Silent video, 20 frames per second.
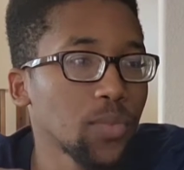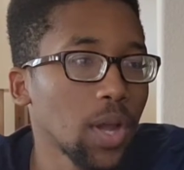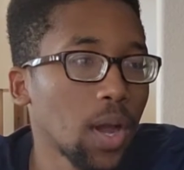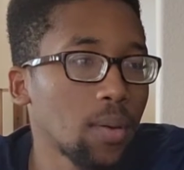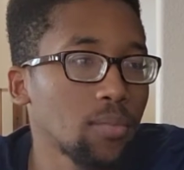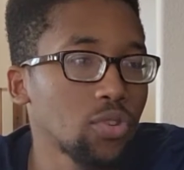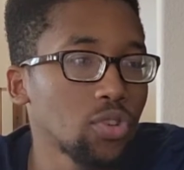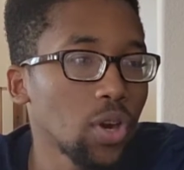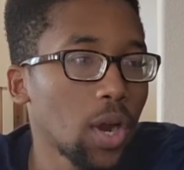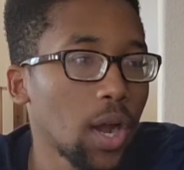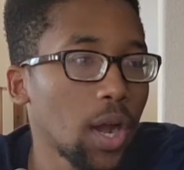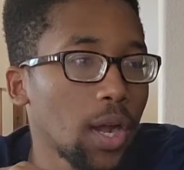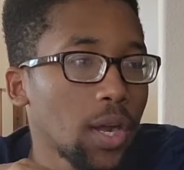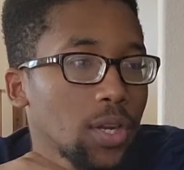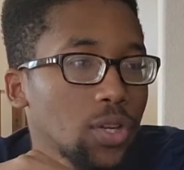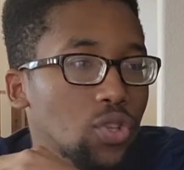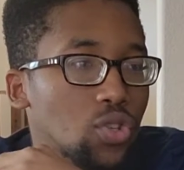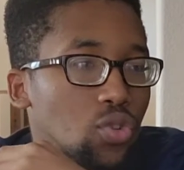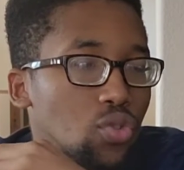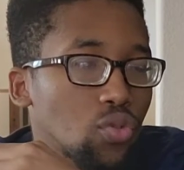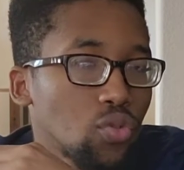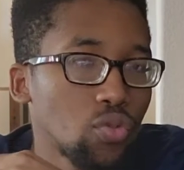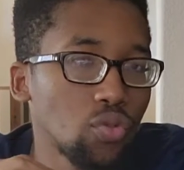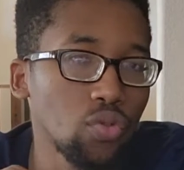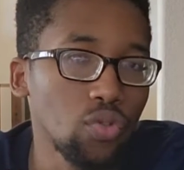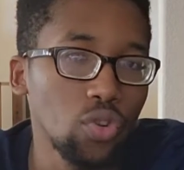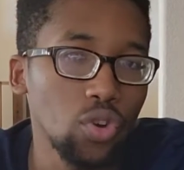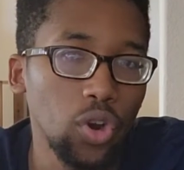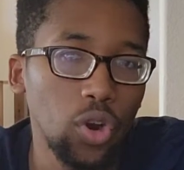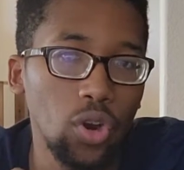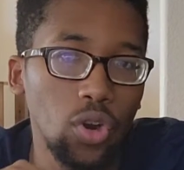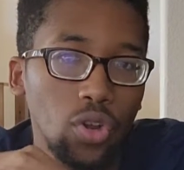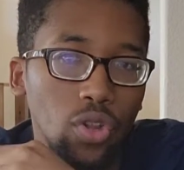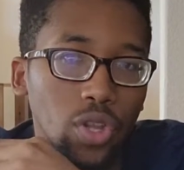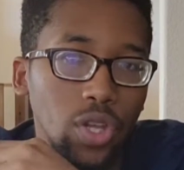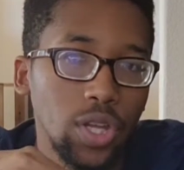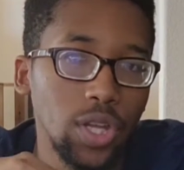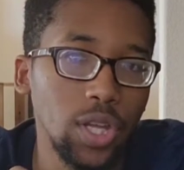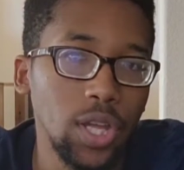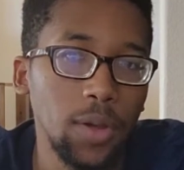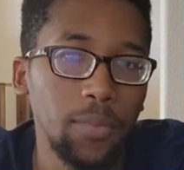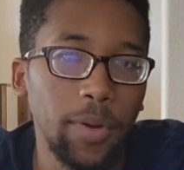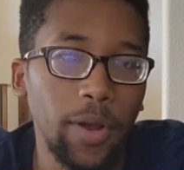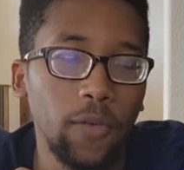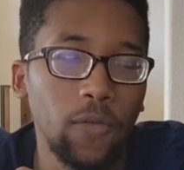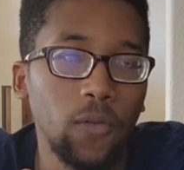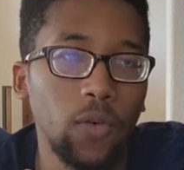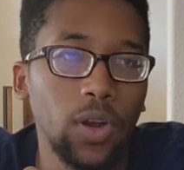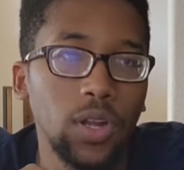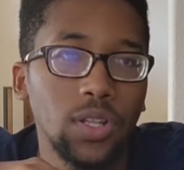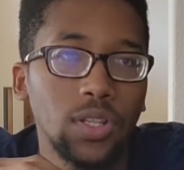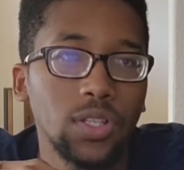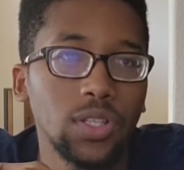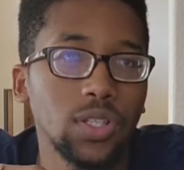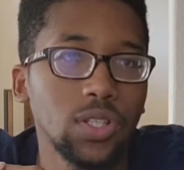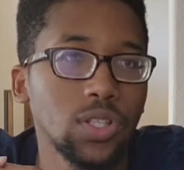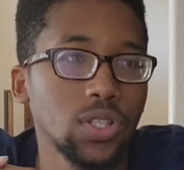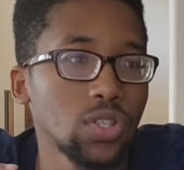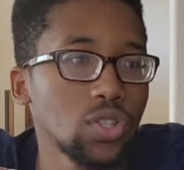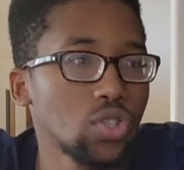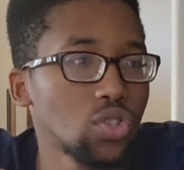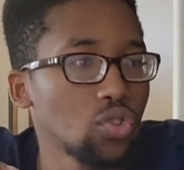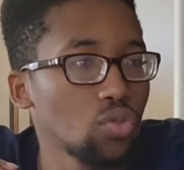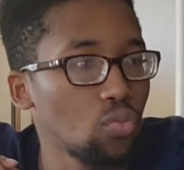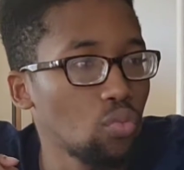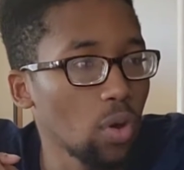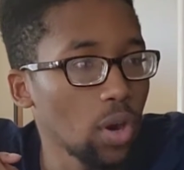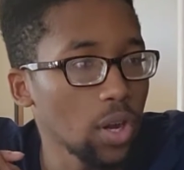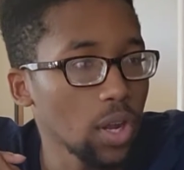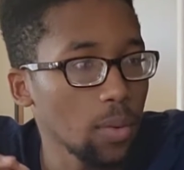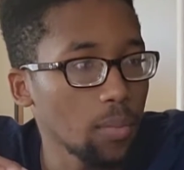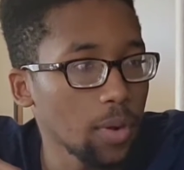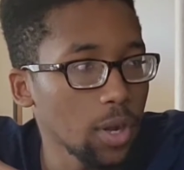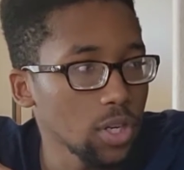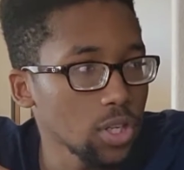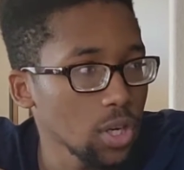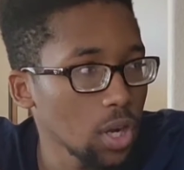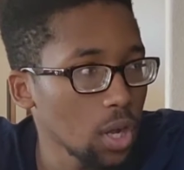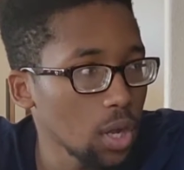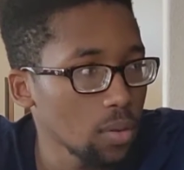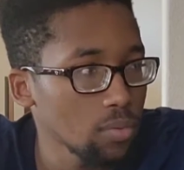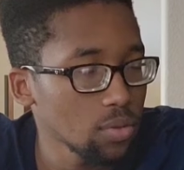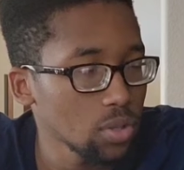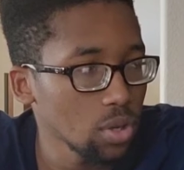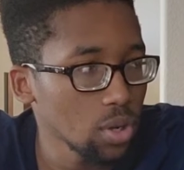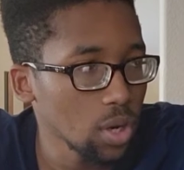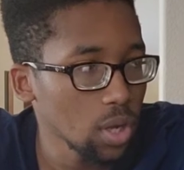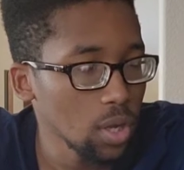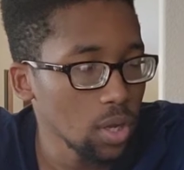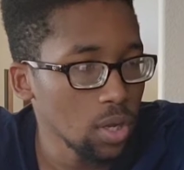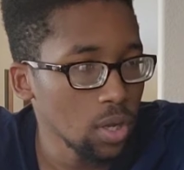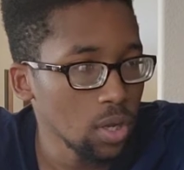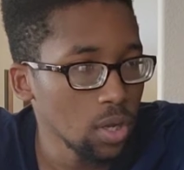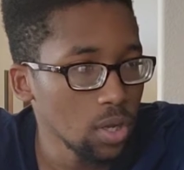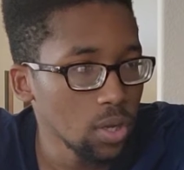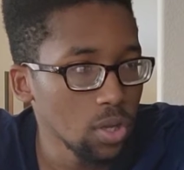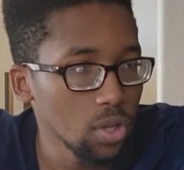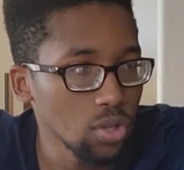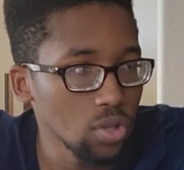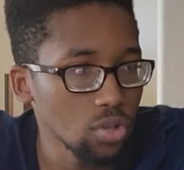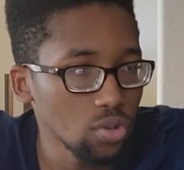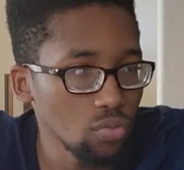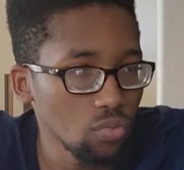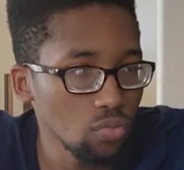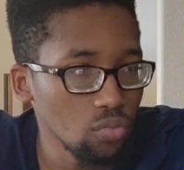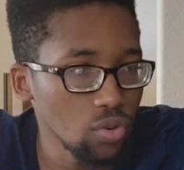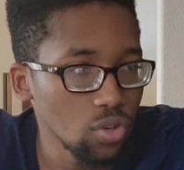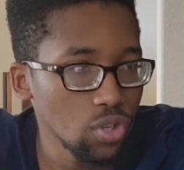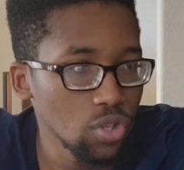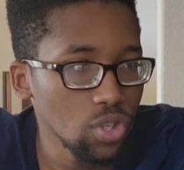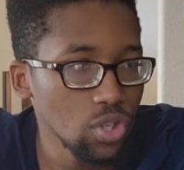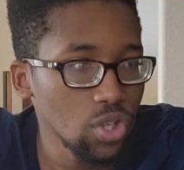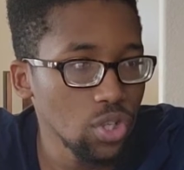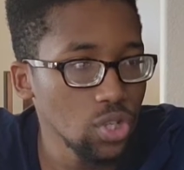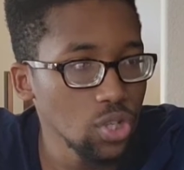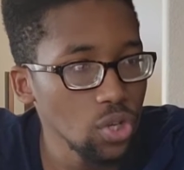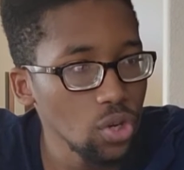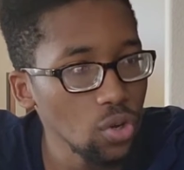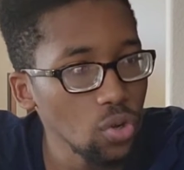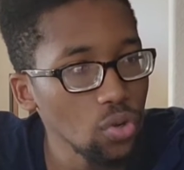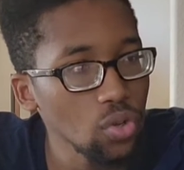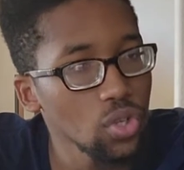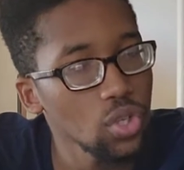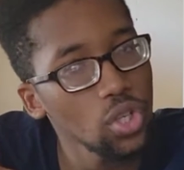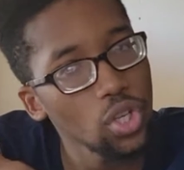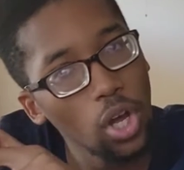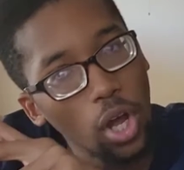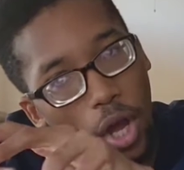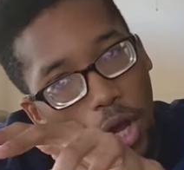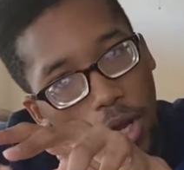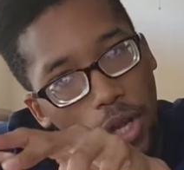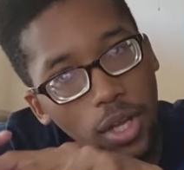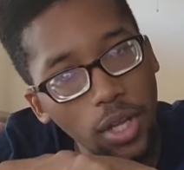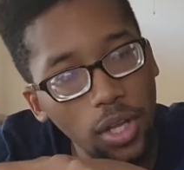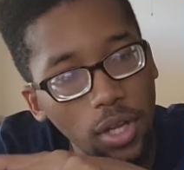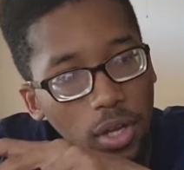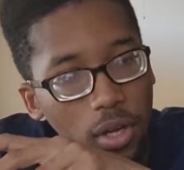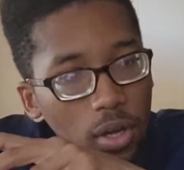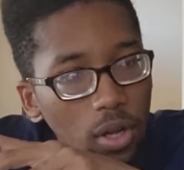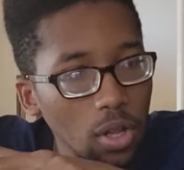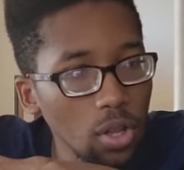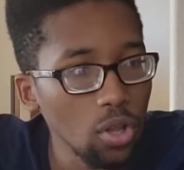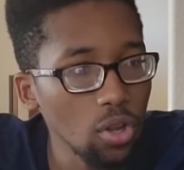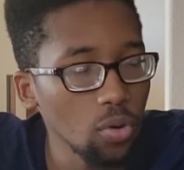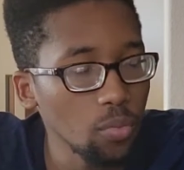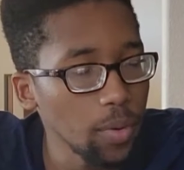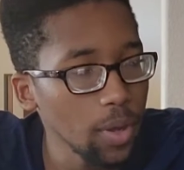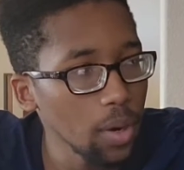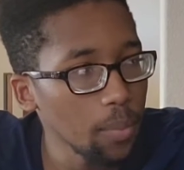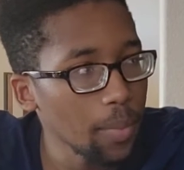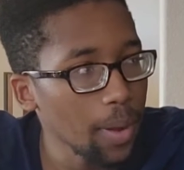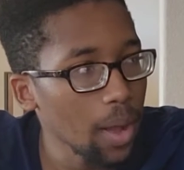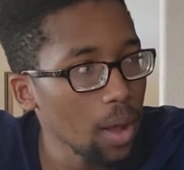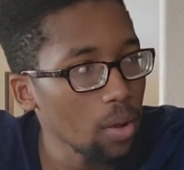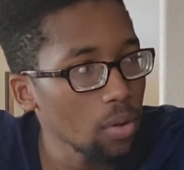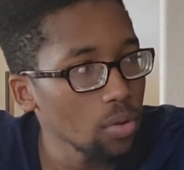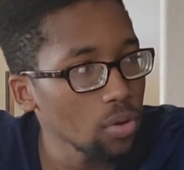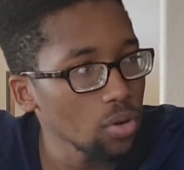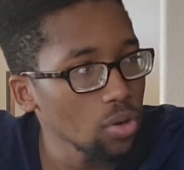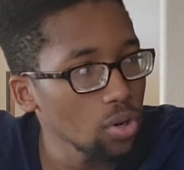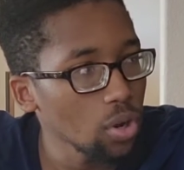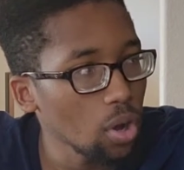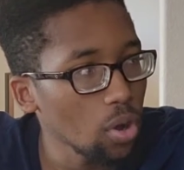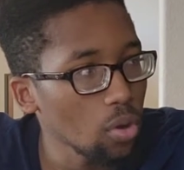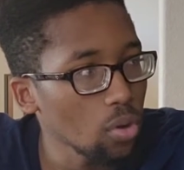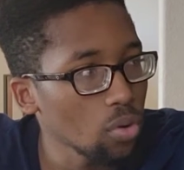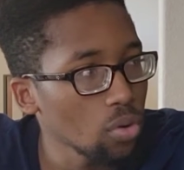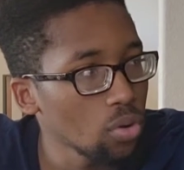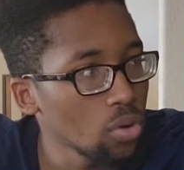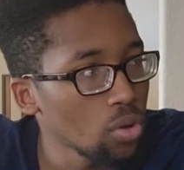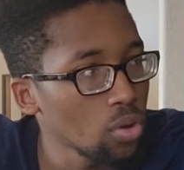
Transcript: I'm trying to currently get my friends to work at my job so that, because we're still talking a little bit about, you know,